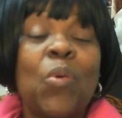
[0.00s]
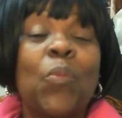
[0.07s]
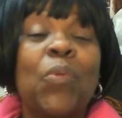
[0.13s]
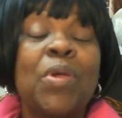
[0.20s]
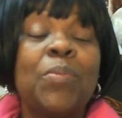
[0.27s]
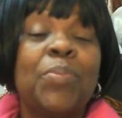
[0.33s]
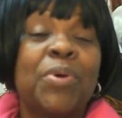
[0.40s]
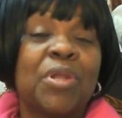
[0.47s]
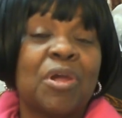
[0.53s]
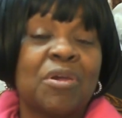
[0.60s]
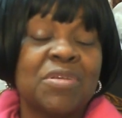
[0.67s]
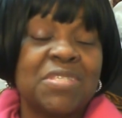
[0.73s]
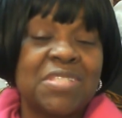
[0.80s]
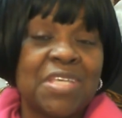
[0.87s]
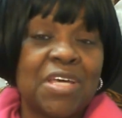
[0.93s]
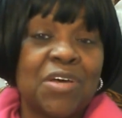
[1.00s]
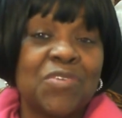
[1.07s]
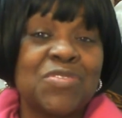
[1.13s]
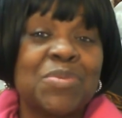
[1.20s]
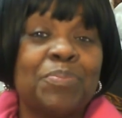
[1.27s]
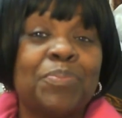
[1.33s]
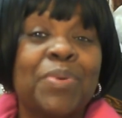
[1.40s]
We put
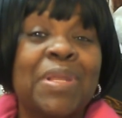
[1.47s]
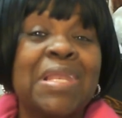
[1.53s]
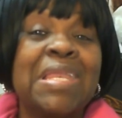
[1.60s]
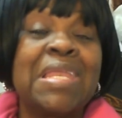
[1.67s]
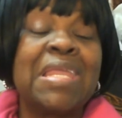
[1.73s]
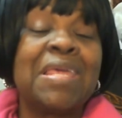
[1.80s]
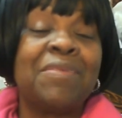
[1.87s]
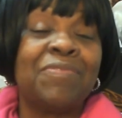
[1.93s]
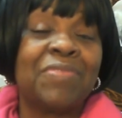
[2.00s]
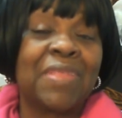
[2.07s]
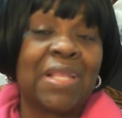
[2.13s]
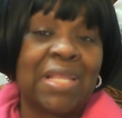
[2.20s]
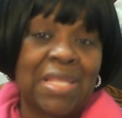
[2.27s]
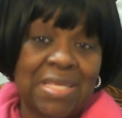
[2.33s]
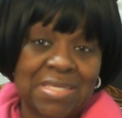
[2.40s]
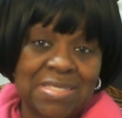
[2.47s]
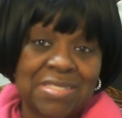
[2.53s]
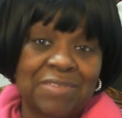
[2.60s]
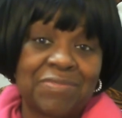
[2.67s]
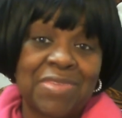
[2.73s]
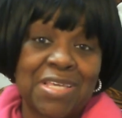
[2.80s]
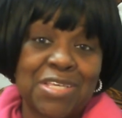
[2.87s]
ourselves beneath the list
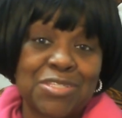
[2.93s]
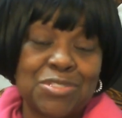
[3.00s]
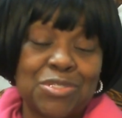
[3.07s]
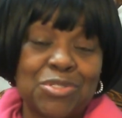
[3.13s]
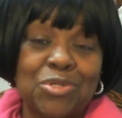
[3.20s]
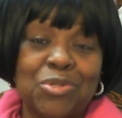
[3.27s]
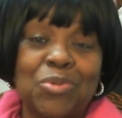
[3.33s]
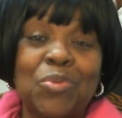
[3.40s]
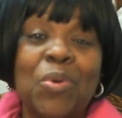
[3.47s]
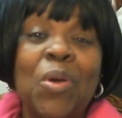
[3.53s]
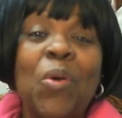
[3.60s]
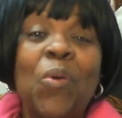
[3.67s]
of things to do.